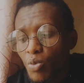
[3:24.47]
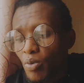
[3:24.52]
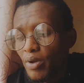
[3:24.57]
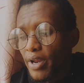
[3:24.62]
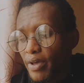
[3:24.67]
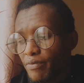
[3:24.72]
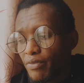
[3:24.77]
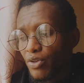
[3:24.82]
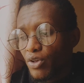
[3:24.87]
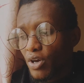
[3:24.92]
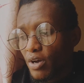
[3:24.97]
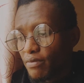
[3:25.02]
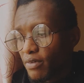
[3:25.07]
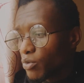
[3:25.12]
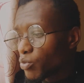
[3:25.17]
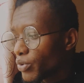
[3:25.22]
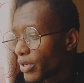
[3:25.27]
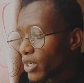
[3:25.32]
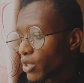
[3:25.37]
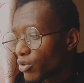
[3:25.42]
whenever you have a
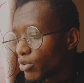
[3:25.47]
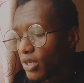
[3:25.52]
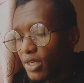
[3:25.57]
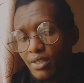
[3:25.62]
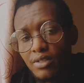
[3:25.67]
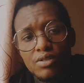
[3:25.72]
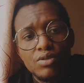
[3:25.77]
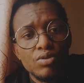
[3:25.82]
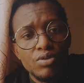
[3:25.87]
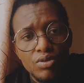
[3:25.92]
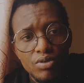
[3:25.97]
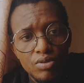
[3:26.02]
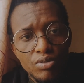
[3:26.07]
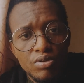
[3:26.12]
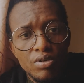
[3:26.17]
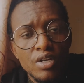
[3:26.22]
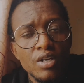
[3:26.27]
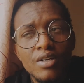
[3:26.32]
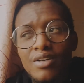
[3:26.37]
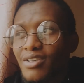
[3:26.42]
window next to you,
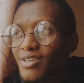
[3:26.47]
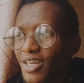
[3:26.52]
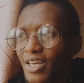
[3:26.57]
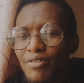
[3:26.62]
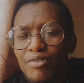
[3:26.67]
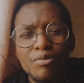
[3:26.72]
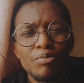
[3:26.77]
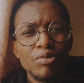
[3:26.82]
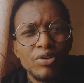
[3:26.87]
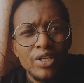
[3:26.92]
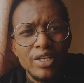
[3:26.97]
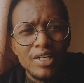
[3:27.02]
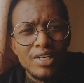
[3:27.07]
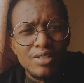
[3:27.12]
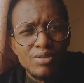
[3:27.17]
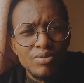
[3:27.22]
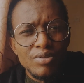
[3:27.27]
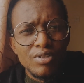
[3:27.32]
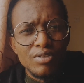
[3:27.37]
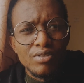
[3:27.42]
everybody
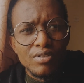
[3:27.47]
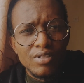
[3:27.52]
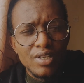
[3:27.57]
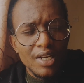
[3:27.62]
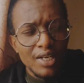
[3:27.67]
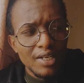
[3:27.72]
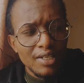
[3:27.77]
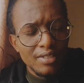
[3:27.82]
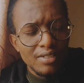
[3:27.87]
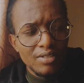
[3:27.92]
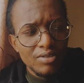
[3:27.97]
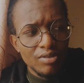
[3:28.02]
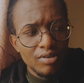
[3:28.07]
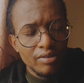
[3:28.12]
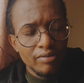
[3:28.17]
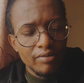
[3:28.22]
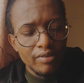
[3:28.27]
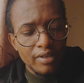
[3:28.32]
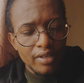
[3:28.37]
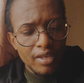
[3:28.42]
has windows unless you
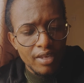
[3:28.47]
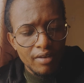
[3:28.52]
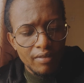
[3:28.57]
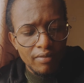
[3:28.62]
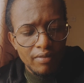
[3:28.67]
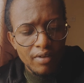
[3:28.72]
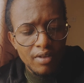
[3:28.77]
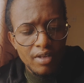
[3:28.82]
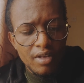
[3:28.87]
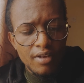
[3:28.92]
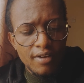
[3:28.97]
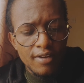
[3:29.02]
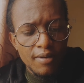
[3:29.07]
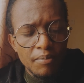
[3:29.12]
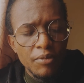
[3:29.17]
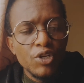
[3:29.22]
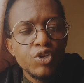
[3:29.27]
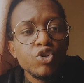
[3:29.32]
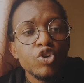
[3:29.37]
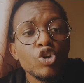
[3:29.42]
live in a cave.
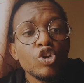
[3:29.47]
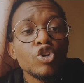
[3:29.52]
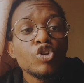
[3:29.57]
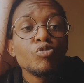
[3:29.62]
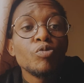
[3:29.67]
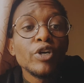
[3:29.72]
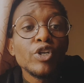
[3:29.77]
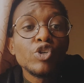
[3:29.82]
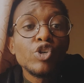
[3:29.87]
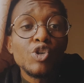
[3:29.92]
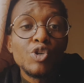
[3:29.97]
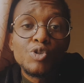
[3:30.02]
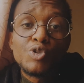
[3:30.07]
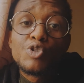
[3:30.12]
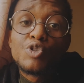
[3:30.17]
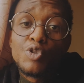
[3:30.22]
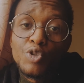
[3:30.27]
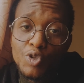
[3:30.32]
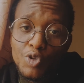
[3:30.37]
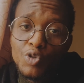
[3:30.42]
Make sure
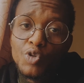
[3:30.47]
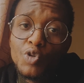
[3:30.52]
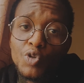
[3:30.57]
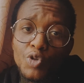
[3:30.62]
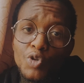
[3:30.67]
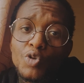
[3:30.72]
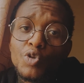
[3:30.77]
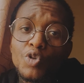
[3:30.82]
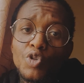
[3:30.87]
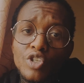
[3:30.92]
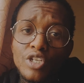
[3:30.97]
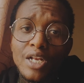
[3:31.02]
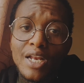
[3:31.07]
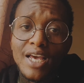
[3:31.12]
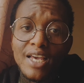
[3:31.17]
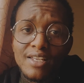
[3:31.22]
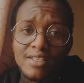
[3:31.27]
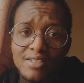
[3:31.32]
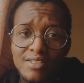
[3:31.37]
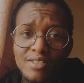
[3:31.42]
you
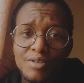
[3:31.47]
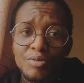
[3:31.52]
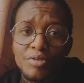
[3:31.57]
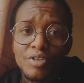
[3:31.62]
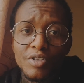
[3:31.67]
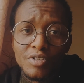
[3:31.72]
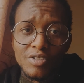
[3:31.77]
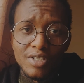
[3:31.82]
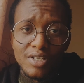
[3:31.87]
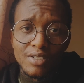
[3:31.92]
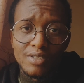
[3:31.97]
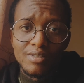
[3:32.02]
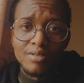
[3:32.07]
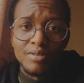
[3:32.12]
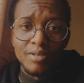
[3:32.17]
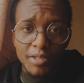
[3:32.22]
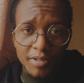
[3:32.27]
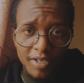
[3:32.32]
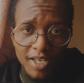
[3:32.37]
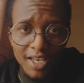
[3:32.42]
utilize the windows next
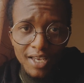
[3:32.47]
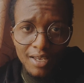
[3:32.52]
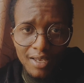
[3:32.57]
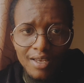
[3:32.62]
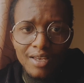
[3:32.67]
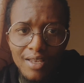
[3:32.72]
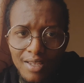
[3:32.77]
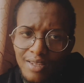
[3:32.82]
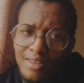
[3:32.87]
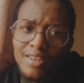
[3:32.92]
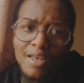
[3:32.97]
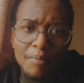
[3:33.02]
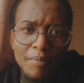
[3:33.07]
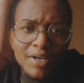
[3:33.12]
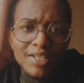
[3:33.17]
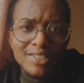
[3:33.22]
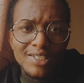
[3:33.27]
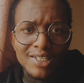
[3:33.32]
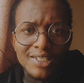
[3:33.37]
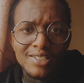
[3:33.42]
to you, okay? They're
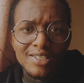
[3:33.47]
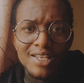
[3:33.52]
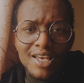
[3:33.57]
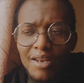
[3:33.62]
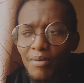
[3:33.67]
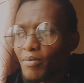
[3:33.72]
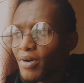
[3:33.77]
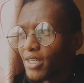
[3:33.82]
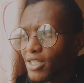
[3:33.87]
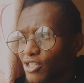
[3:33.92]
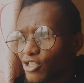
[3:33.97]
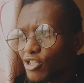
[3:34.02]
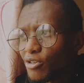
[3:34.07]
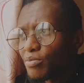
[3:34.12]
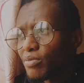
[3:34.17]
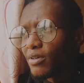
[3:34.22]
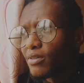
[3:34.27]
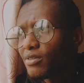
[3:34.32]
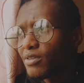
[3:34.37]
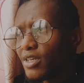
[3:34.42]
much easier and much
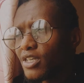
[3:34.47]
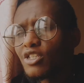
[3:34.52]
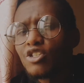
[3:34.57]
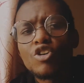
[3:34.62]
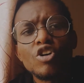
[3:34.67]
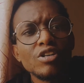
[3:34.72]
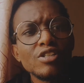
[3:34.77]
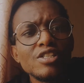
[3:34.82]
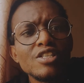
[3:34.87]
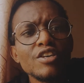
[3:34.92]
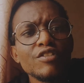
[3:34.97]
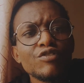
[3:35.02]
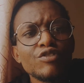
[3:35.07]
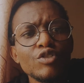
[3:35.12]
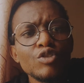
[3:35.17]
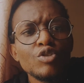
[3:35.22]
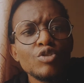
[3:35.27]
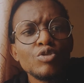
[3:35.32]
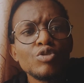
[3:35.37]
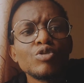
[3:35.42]
cheaper. It's God's gift
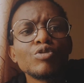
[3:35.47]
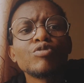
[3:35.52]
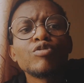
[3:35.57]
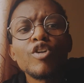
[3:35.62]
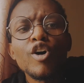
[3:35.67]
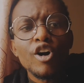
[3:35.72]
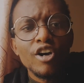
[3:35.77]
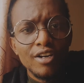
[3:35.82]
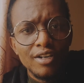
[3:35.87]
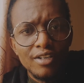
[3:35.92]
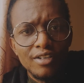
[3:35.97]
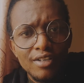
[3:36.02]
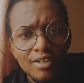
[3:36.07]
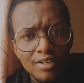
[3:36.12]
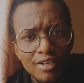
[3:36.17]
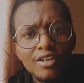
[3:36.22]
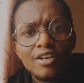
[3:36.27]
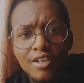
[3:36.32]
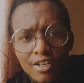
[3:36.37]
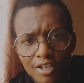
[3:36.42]
to you to vlog.
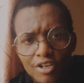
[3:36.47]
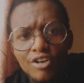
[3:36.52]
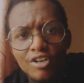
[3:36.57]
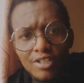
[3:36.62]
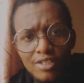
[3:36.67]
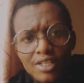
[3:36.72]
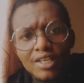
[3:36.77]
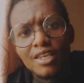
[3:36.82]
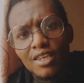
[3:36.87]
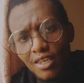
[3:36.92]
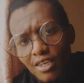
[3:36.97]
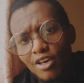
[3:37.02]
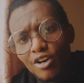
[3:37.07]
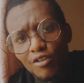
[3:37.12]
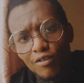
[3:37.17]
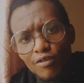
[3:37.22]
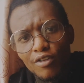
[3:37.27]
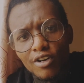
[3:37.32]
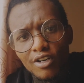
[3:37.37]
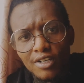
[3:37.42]
God is taking care
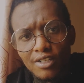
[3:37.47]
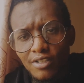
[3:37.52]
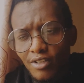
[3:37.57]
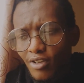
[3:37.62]
of vloggers,